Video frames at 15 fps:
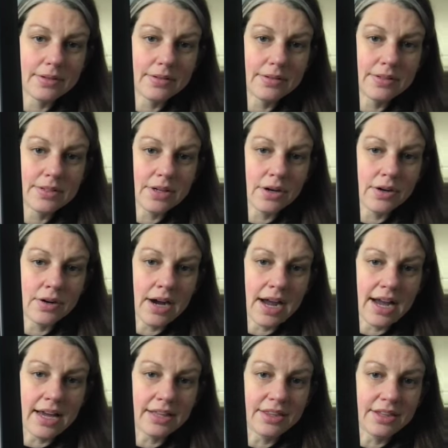So
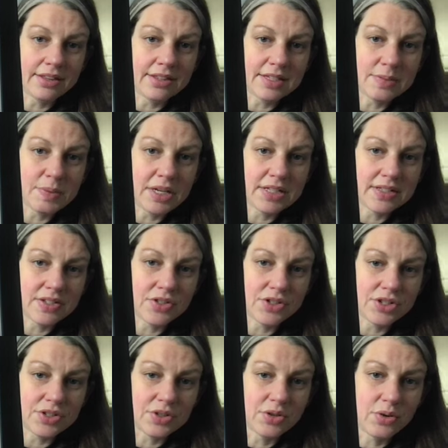I think this piece is
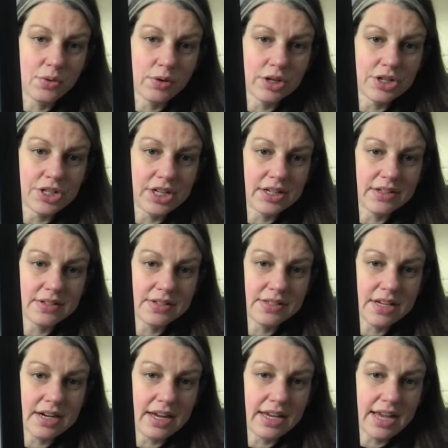just gorgeous,
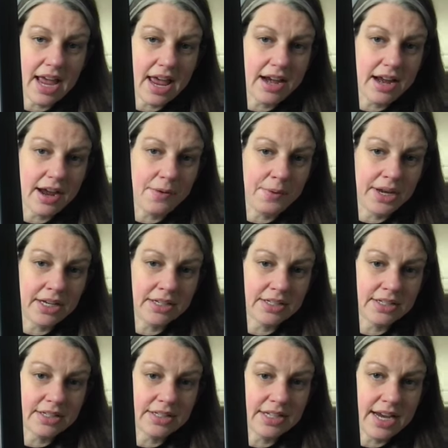and I cannot
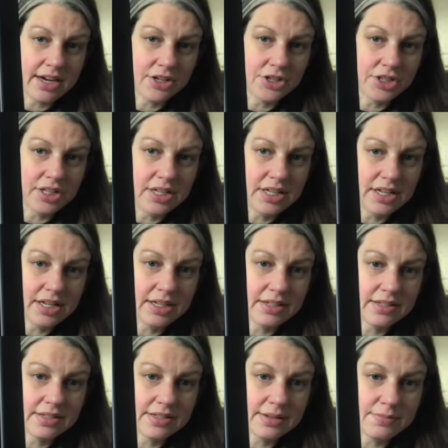wait to actually get
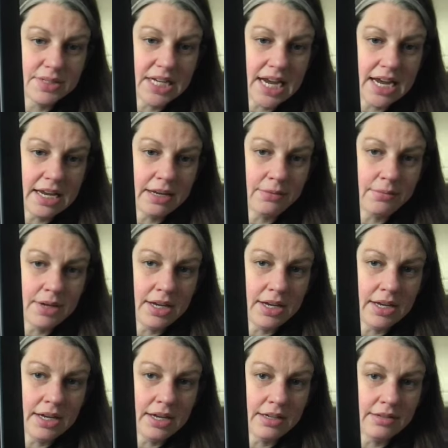some time
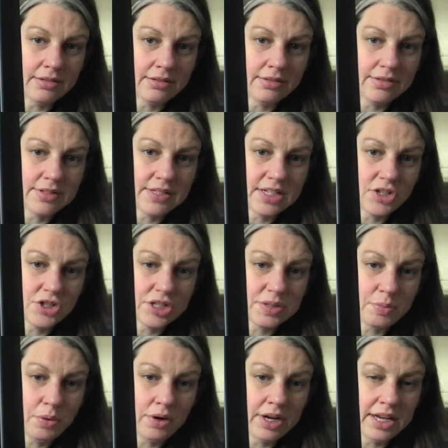and stitches
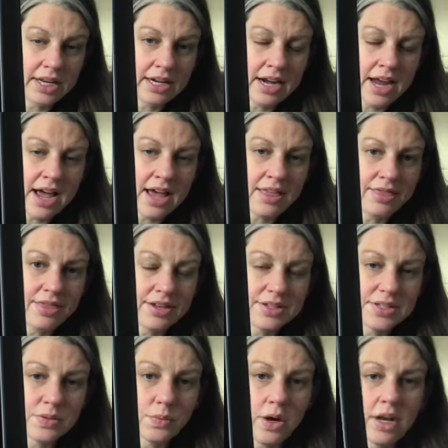put in on
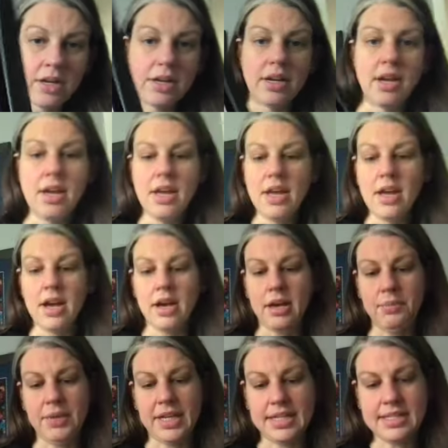this one.
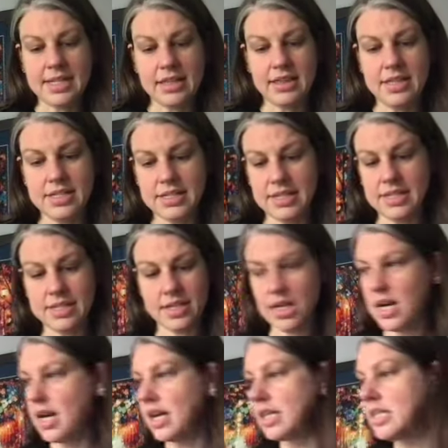Like I said, this is a
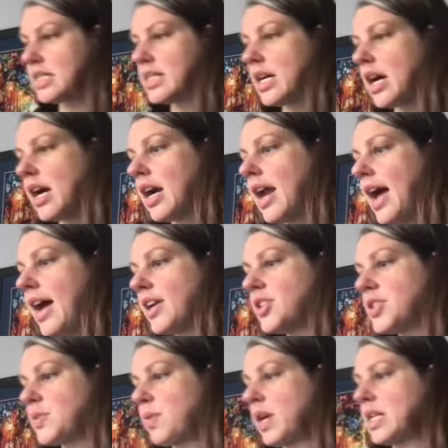current start. I
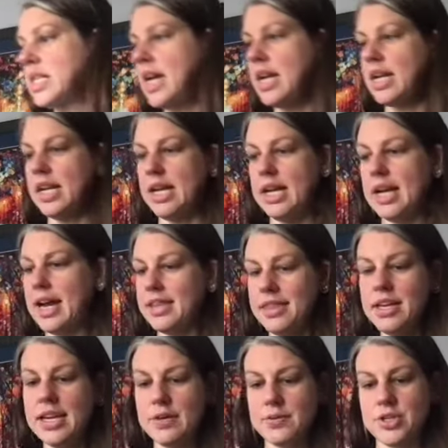just worked on it, I
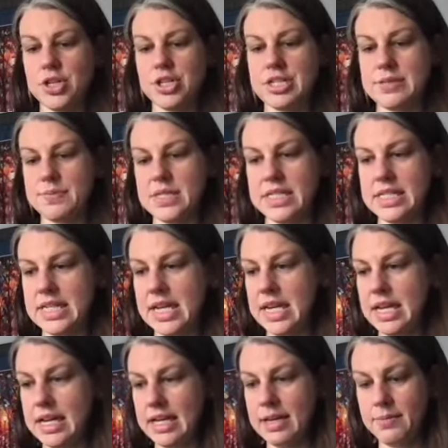think it was Christmas
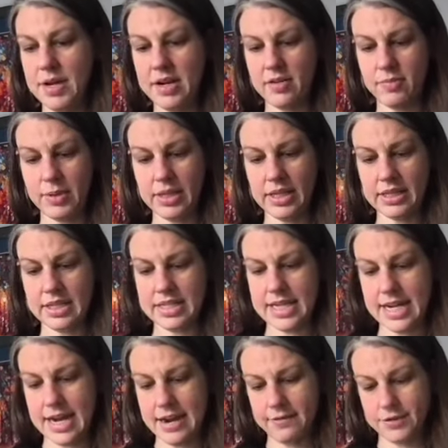Day. It might have been like the
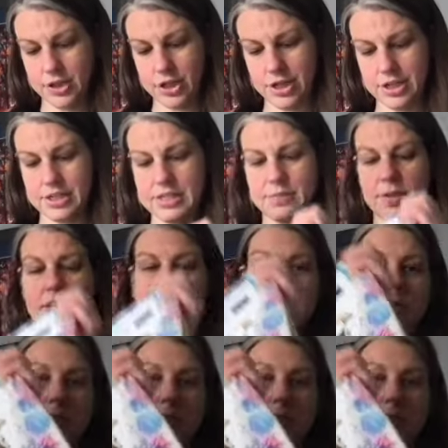day after Christmas,